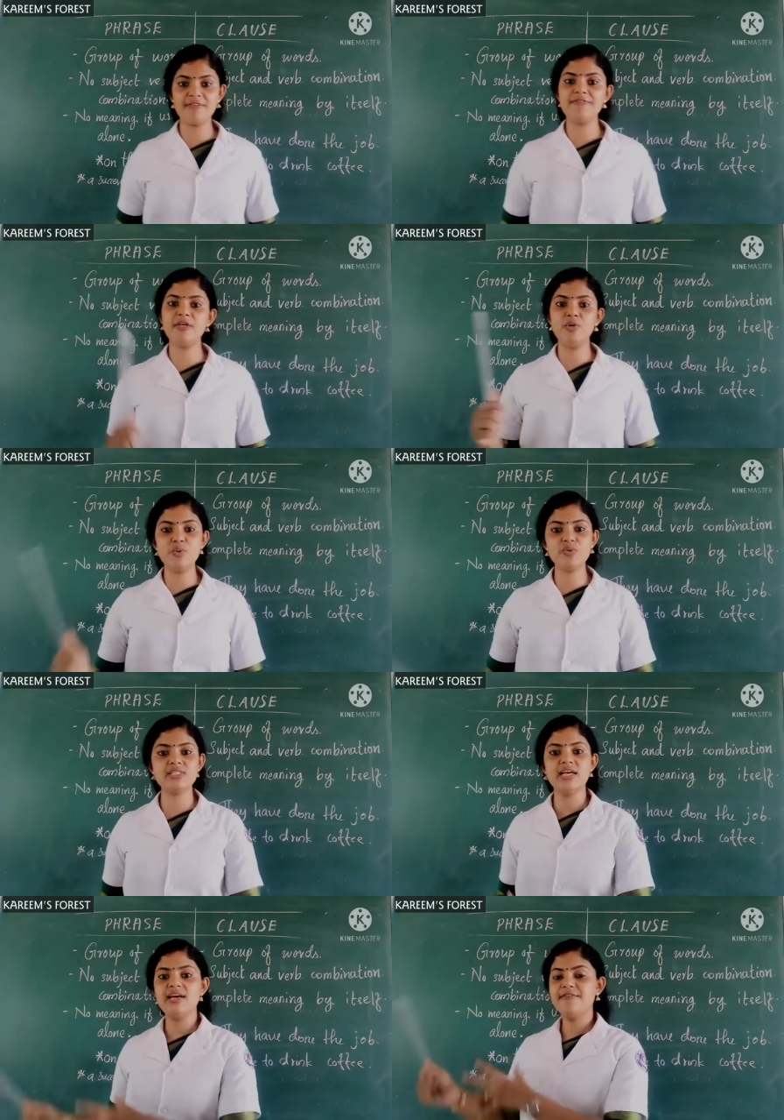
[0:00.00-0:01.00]
If we
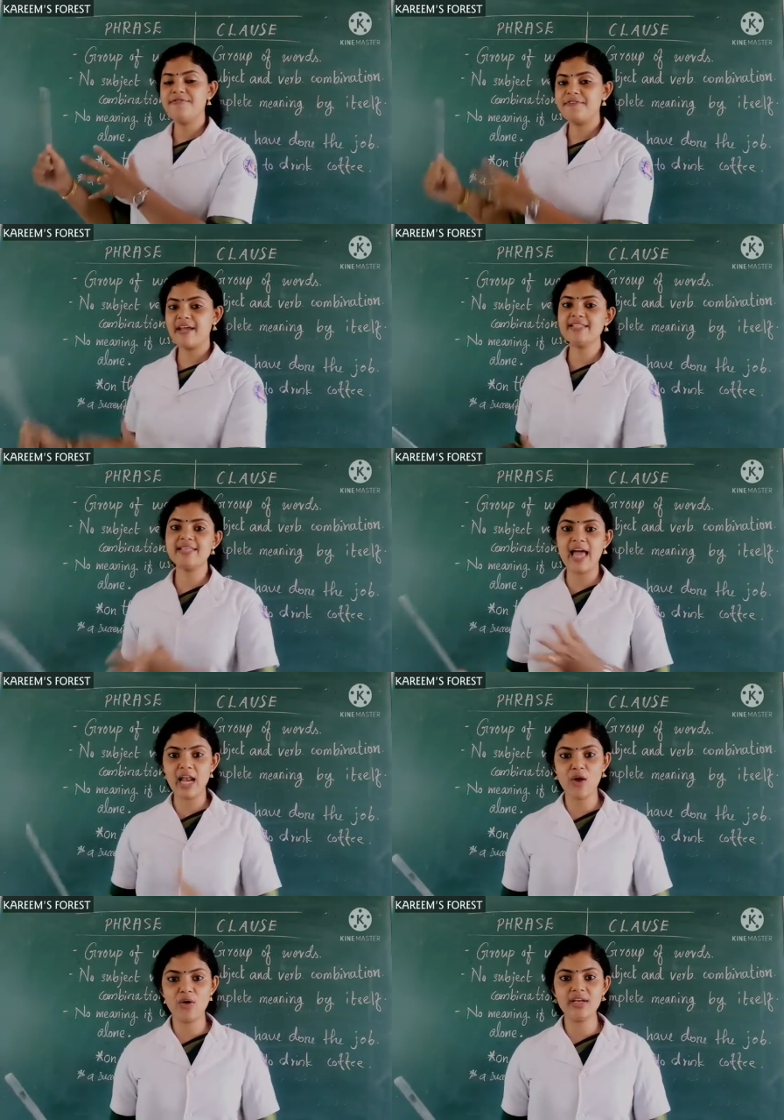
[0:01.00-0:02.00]
use phrase
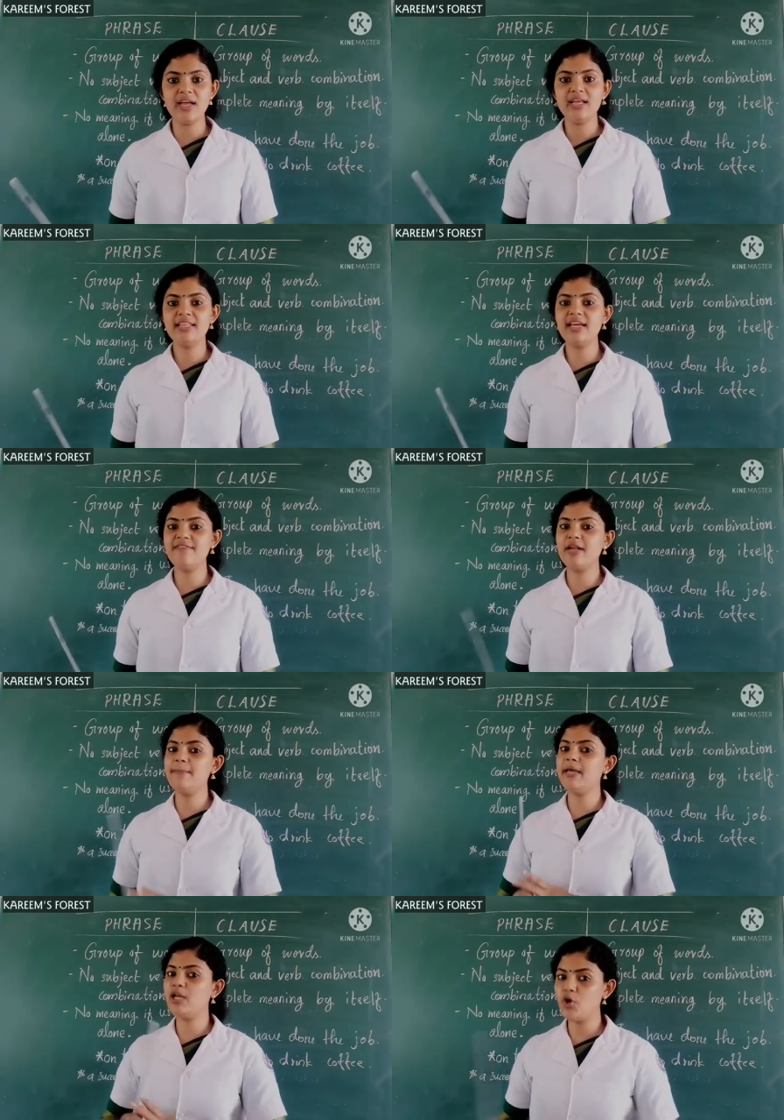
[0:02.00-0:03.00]
alone, there
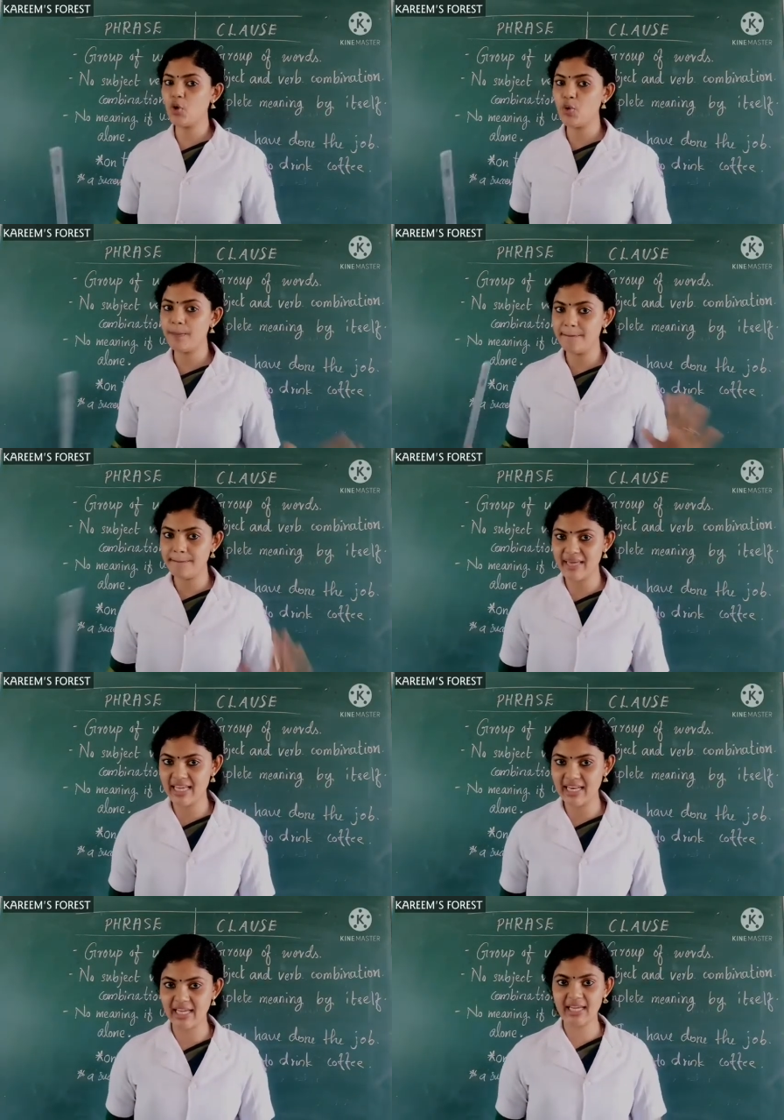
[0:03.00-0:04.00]
will be no
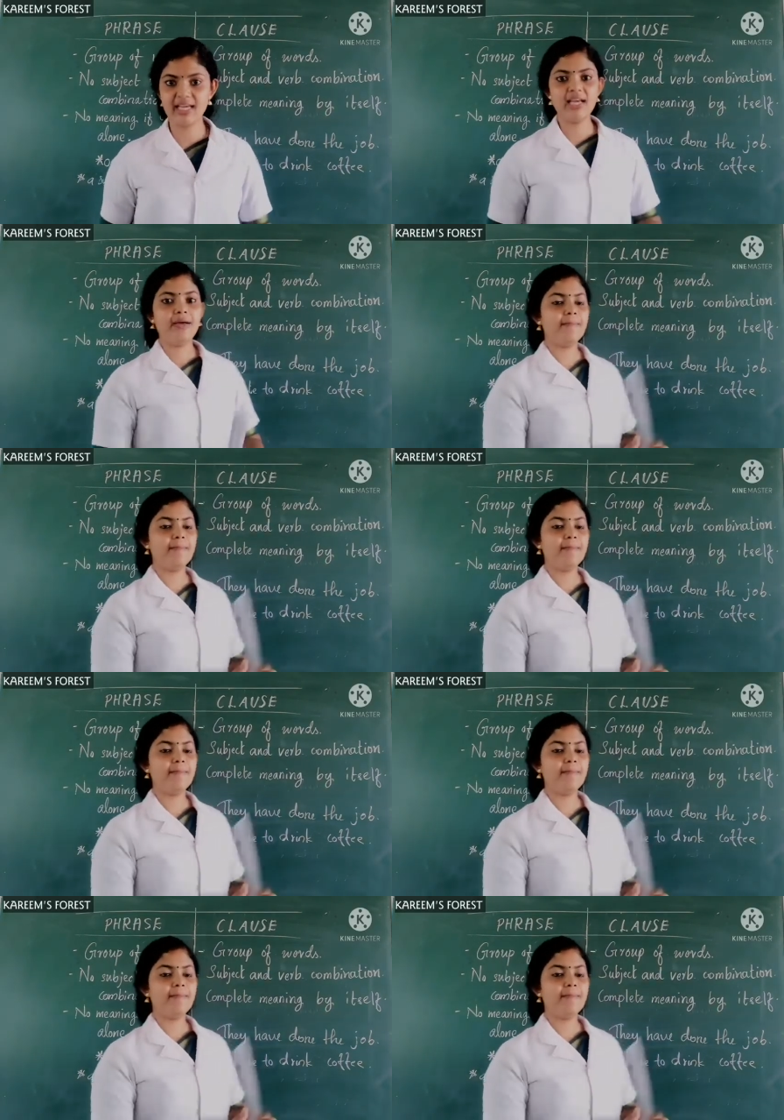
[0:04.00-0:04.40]
meaning.